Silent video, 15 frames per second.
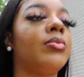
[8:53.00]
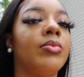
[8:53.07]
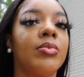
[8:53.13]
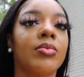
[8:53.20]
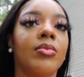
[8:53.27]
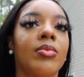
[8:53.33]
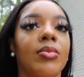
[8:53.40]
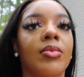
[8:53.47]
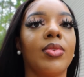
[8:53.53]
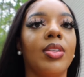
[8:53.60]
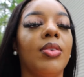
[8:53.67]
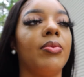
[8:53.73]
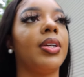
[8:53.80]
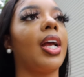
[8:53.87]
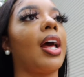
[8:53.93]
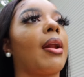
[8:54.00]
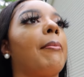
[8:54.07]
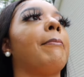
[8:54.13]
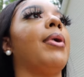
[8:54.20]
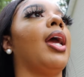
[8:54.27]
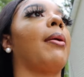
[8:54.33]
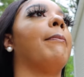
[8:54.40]
ready to go. We got a
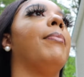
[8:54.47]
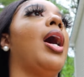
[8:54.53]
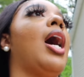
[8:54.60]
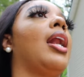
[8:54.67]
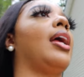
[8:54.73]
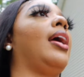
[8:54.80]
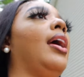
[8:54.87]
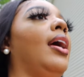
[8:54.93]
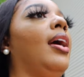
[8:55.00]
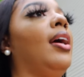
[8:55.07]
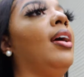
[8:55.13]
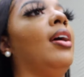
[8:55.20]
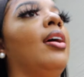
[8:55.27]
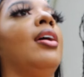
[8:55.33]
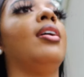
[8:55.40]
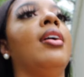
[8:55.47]
big body. Got